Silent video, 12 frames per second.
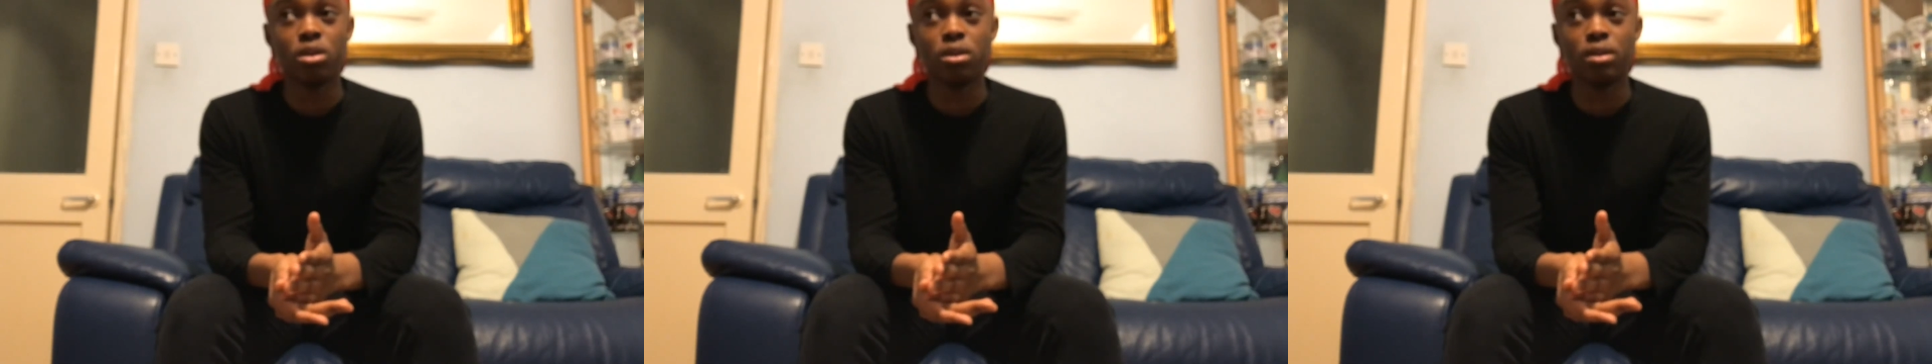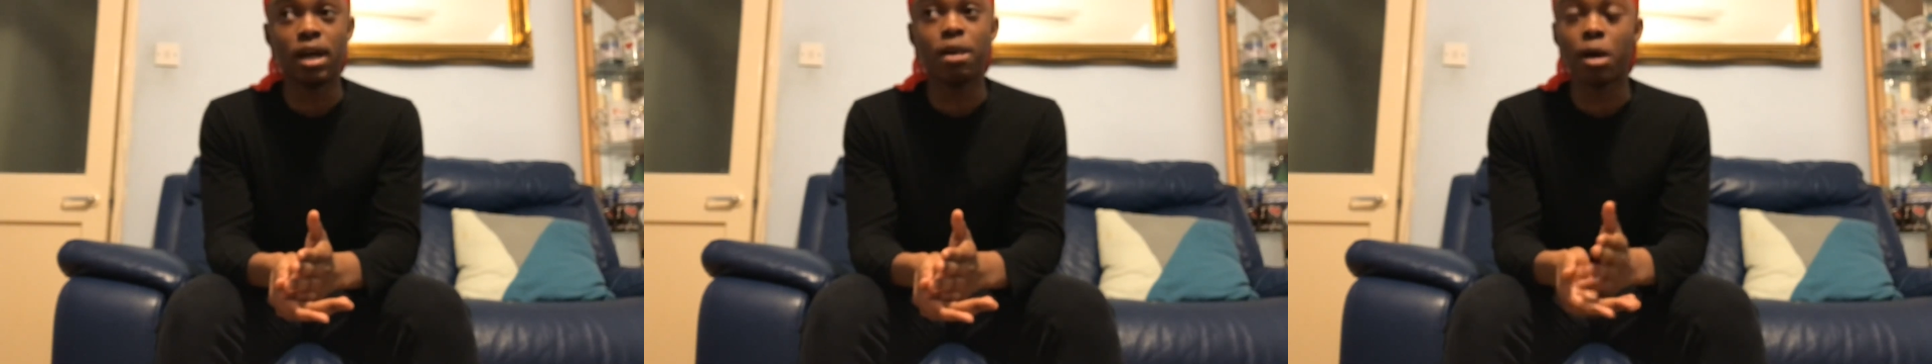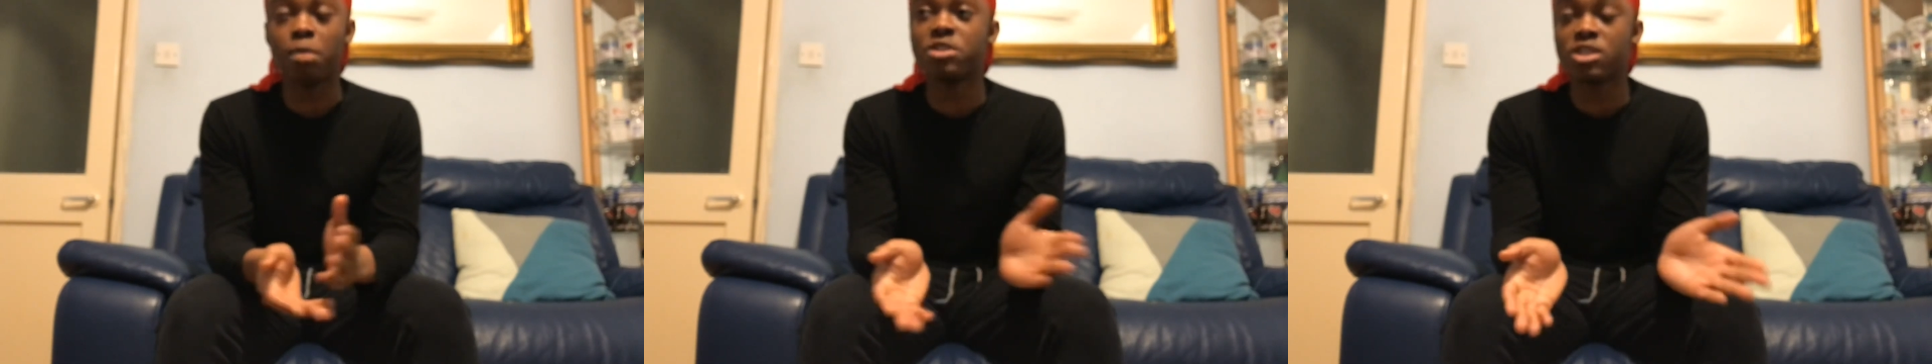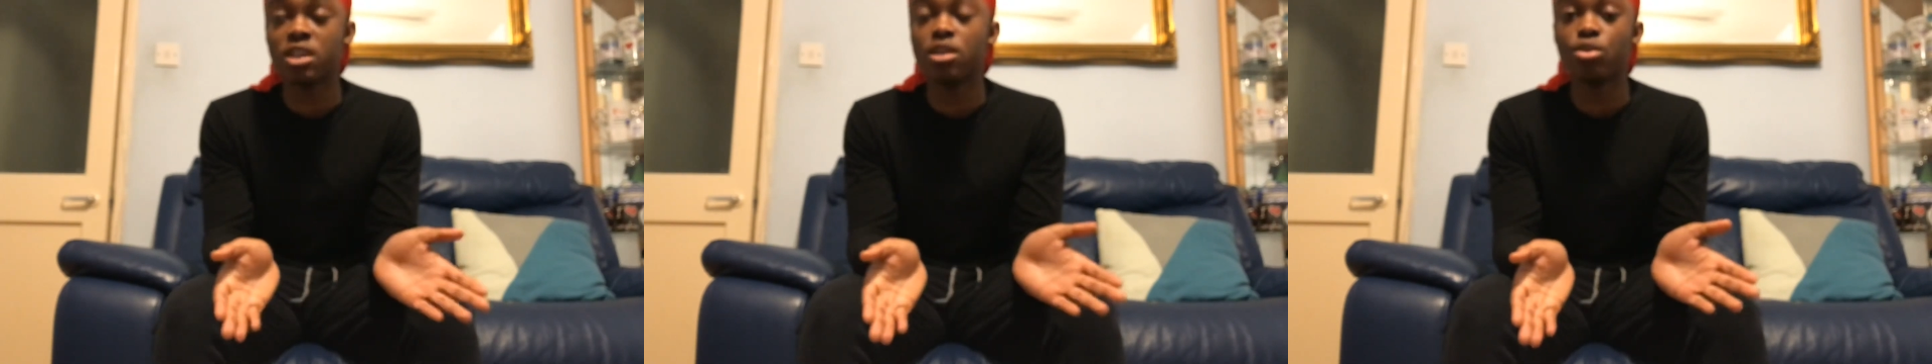Like, I'm
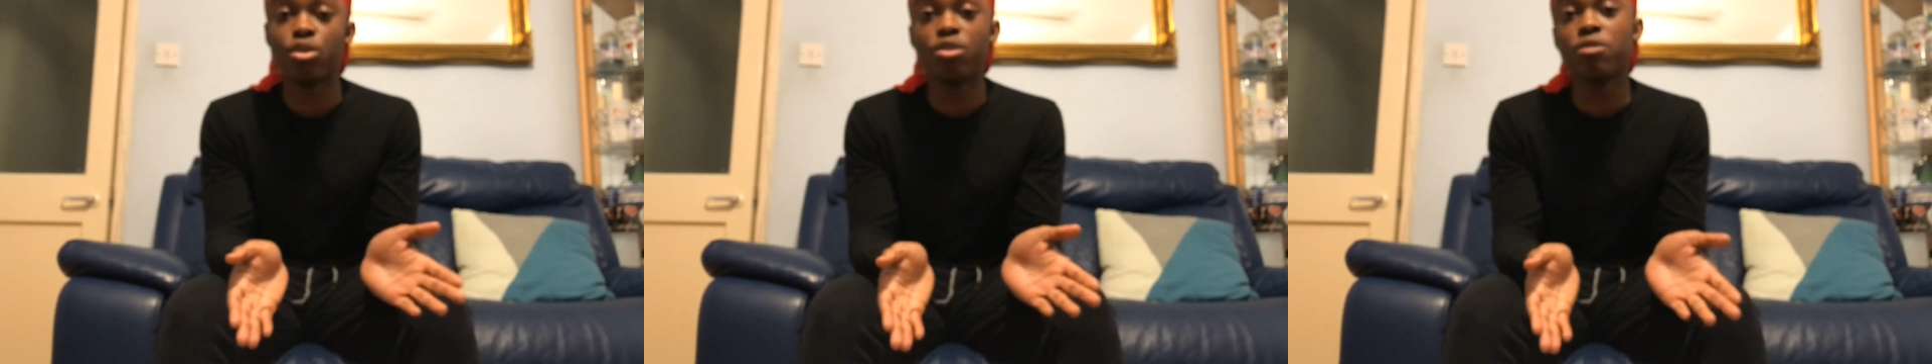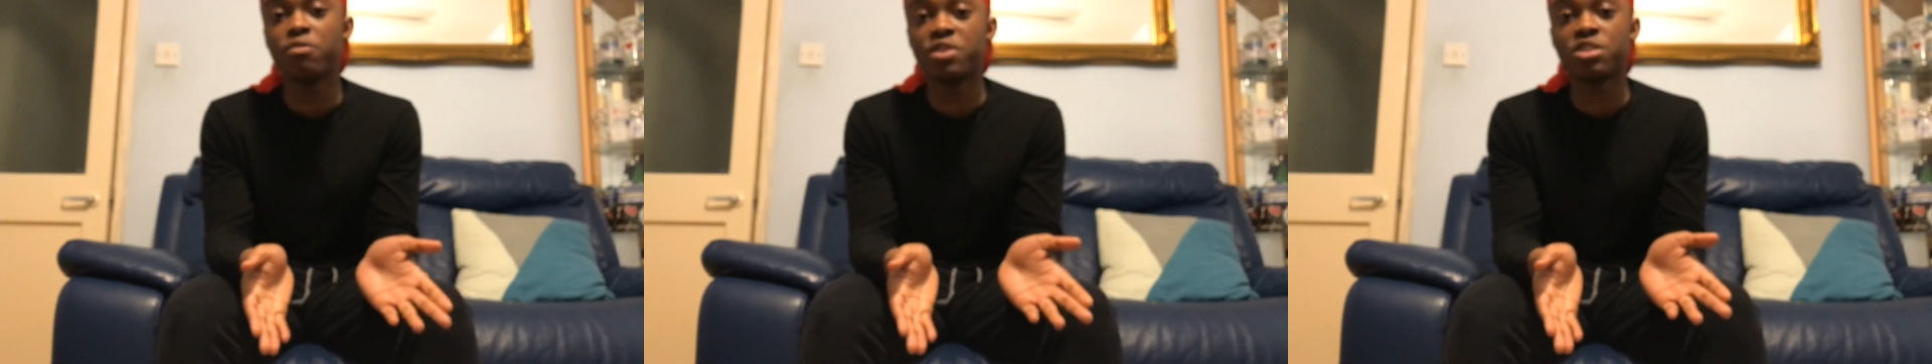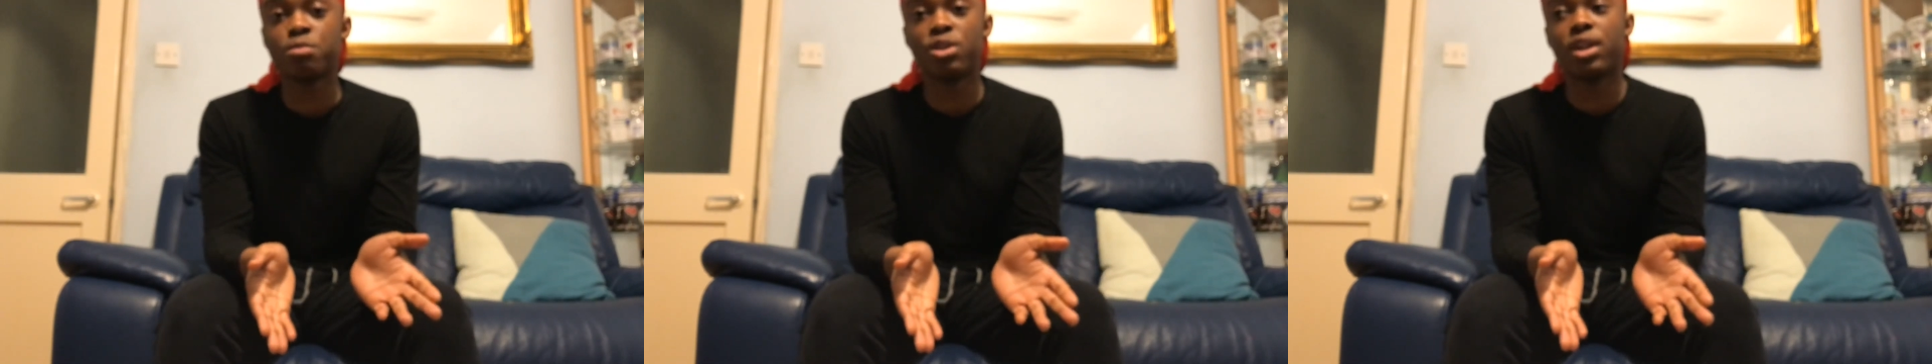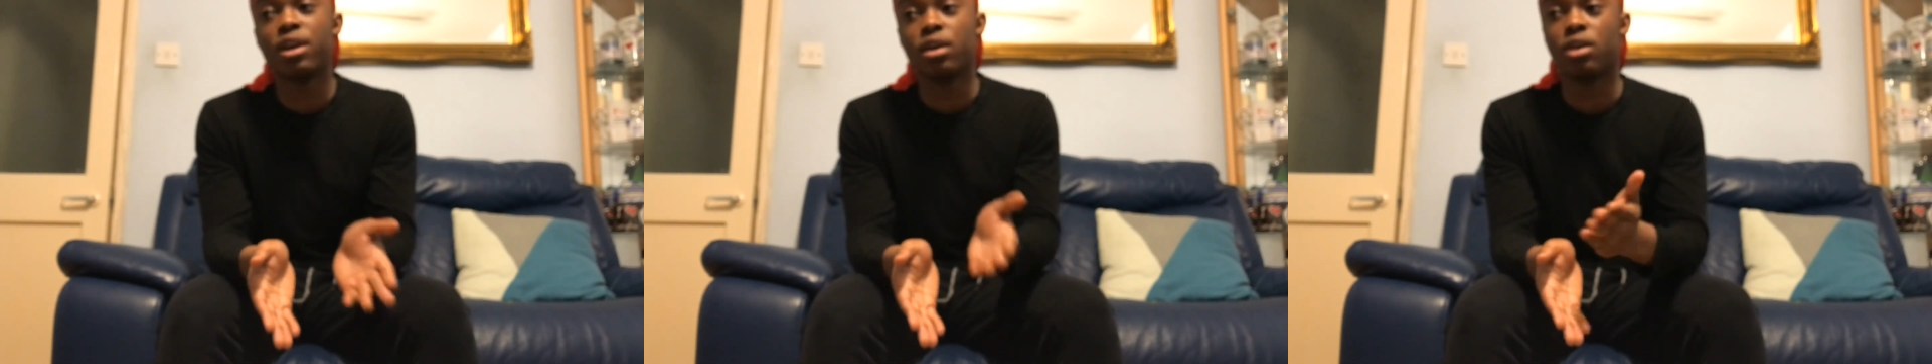stating the obvious, but
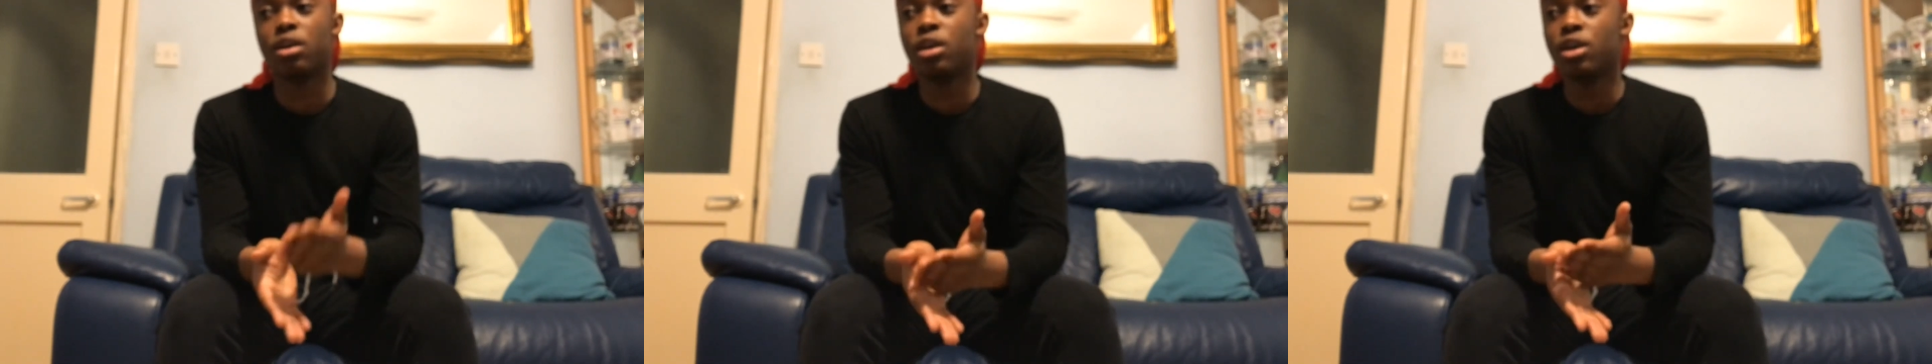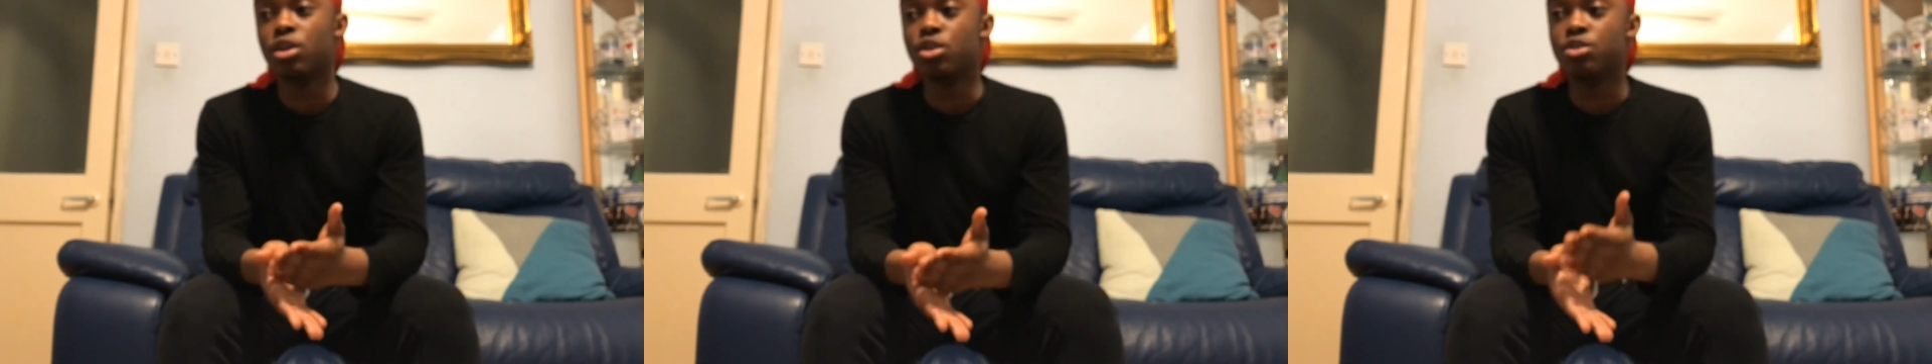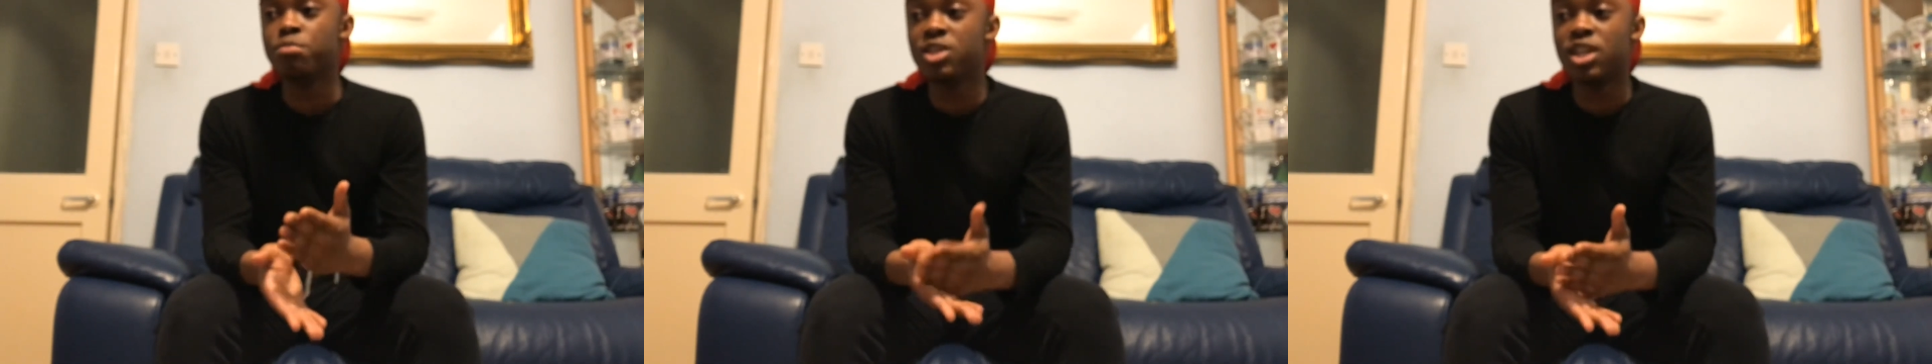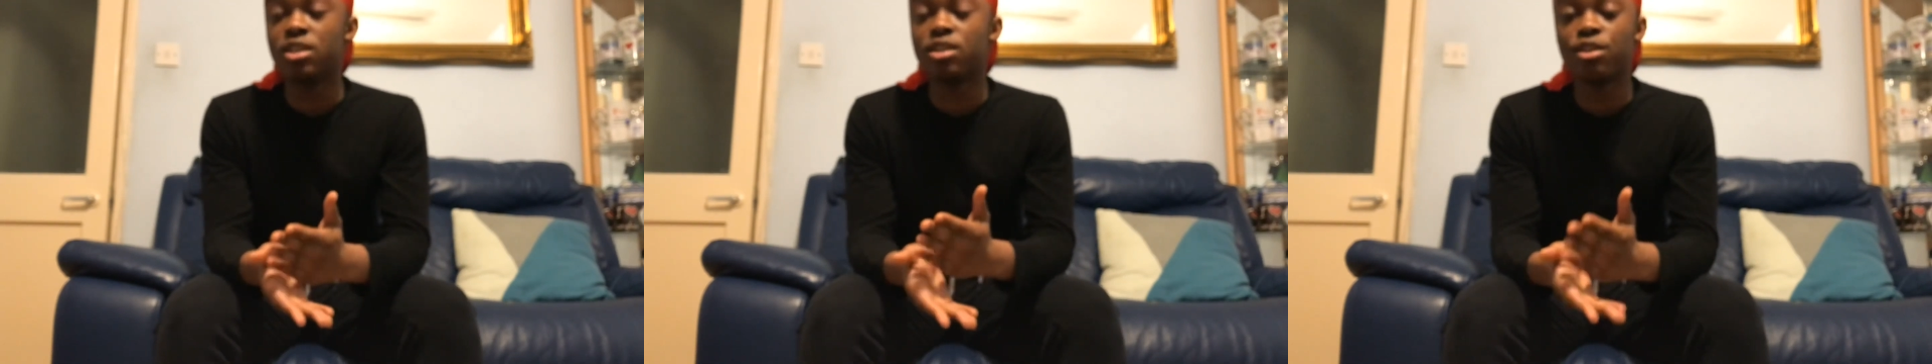like, you
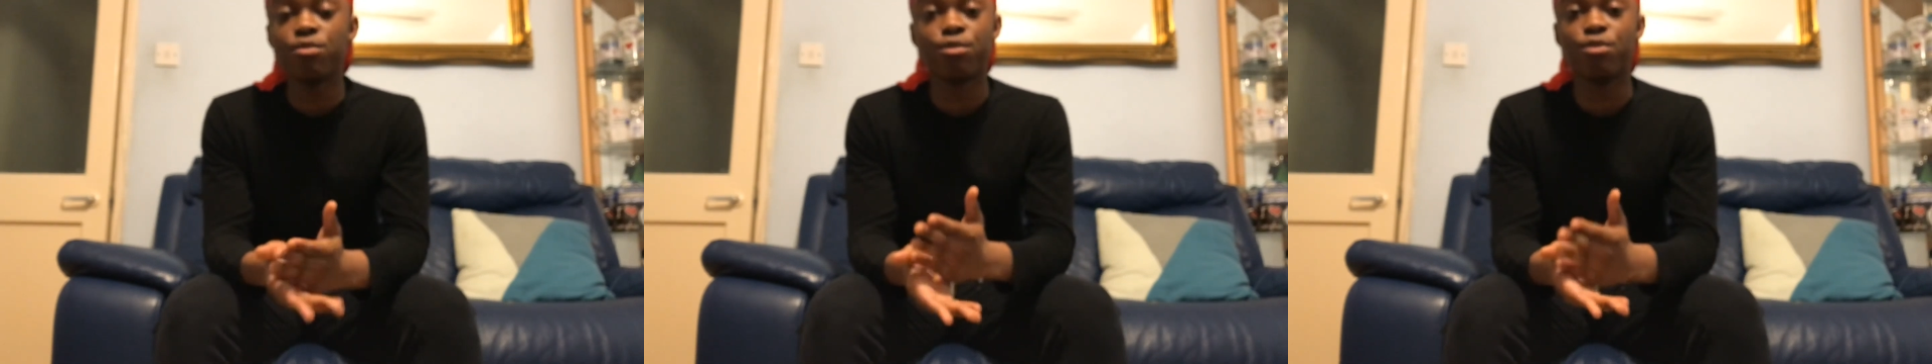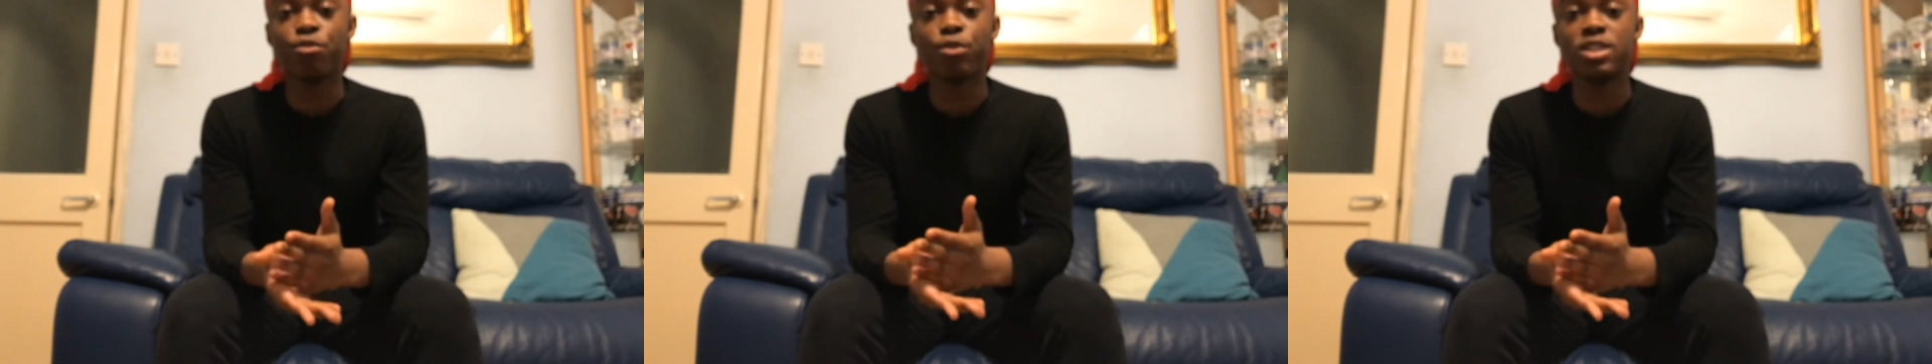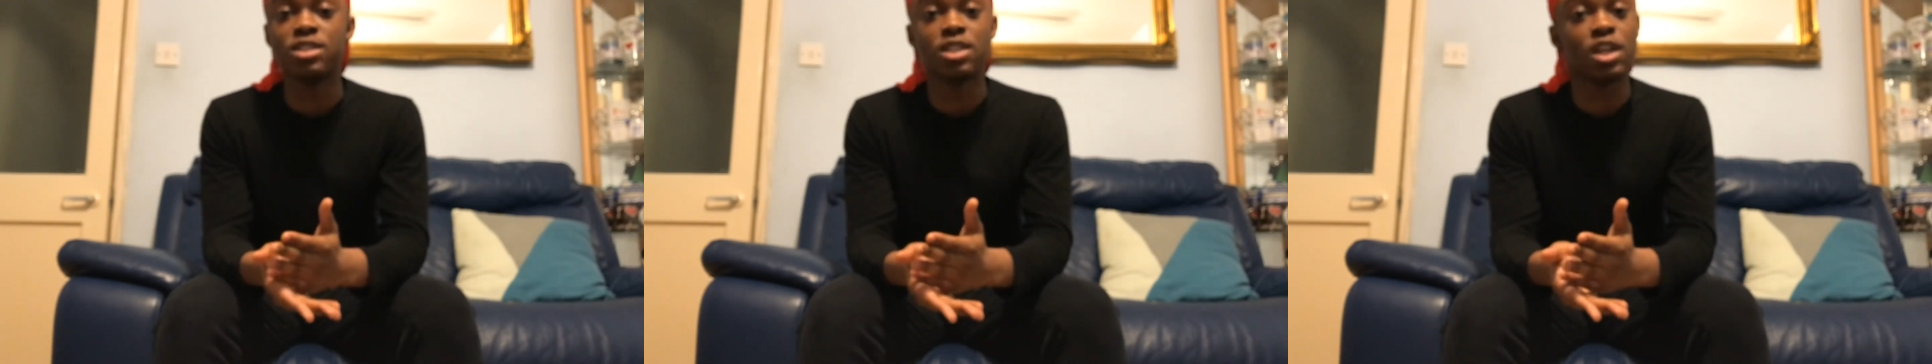meet different friends.